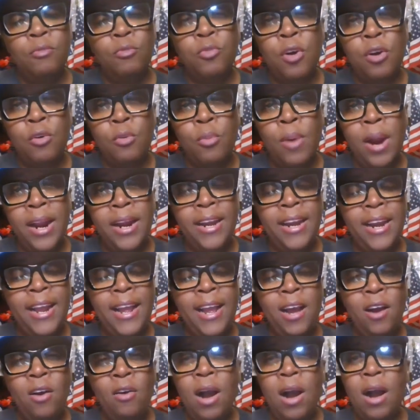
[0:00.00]
for right
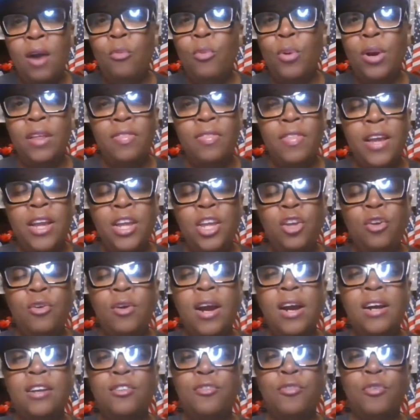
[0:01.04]
now, I want to thank you
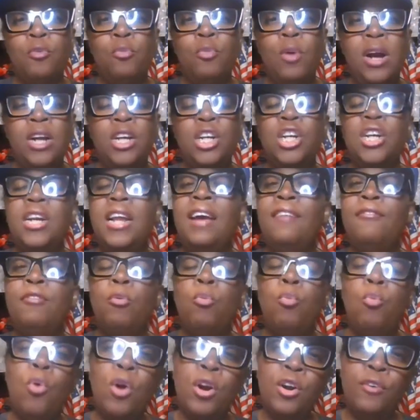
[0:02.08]
guys for watching. Have a
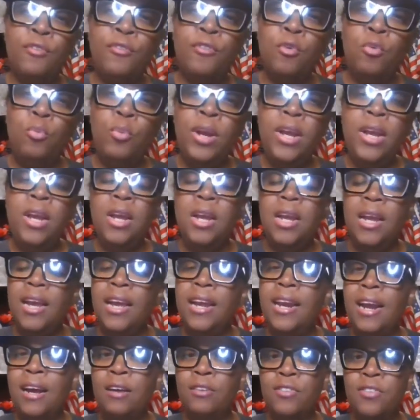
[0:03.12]
wonderful week,
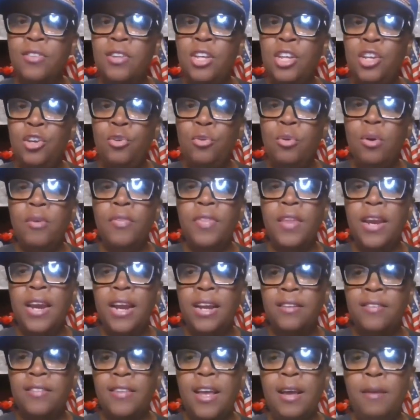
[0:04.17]
and I'll see you on the
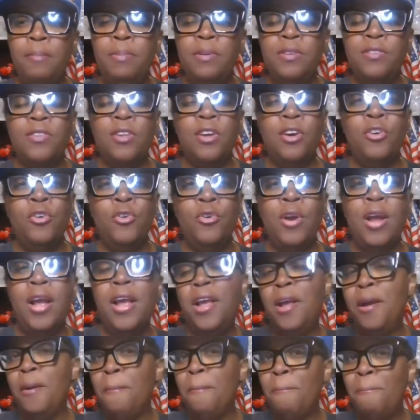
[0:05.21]
next episode.
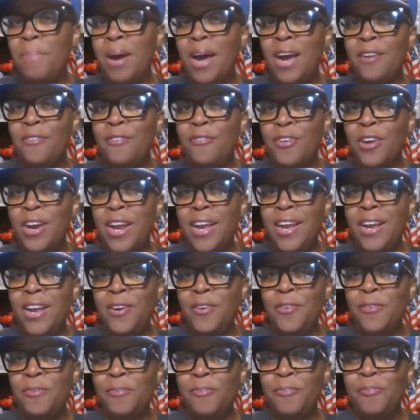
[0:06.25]
Bye for
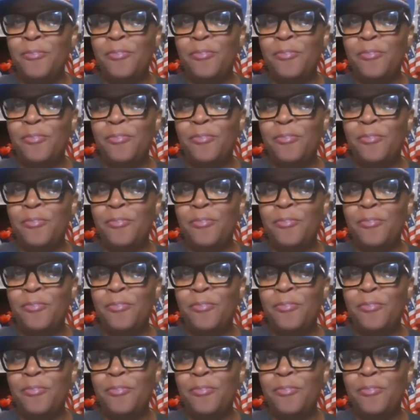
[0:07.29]
now.